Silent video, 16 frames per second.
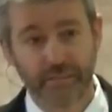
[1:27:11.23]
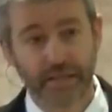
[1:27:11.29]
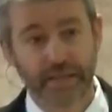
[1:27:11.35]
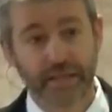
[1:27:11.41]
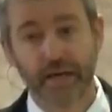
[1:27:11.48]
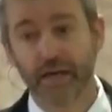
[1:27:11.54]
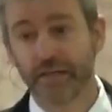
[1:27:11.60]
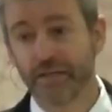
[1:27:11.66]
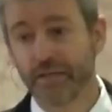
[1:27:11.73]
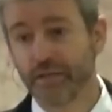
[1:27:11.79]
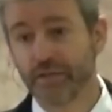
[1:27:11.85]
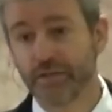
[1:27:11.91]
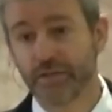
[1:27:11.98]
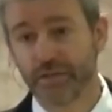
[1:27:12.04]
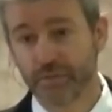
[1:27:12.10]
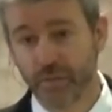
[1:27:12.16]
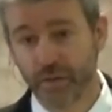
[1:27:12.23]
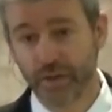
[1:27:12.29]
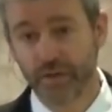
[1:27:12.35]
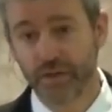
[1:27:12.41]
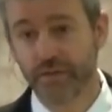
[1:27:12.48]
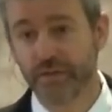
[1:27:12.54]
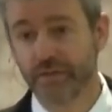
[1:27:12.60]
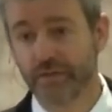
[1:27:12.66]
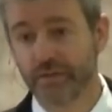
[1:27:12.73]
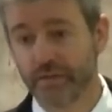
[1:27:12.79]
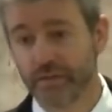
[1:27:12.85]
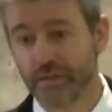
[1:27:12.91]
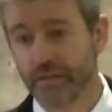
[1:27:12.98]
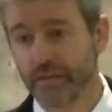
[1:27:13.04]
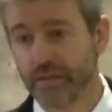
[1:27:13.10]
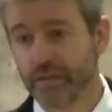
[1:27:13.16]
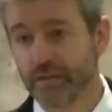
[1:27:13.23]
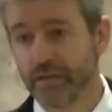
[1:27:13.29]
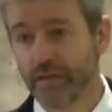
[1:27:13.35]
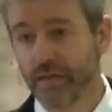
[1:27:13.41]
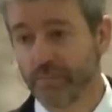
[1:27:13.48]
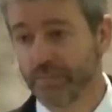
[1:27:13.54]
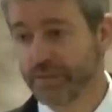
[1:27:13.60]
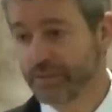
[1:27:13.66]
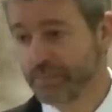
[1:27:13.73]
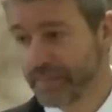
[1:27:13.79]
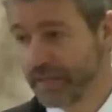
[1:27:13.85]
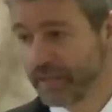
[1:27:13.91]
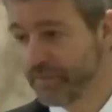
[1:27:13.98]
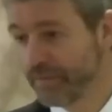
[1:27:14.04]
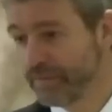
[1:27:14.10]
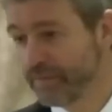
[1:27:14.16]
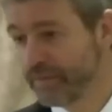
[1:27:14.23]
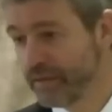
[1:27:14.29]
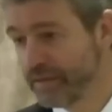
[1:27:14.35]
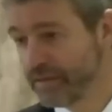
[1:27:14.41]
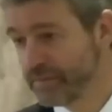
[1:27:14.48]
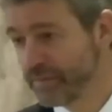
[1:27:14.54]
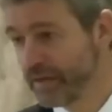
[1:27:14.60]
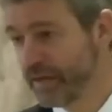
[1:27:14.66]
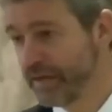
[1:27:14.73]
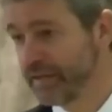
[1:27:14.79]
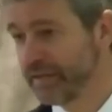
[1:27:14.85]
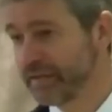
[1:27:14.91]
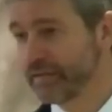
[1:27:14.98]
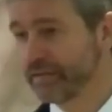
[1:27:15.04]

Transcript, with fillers: May God use His Word to help His people. Let's pray.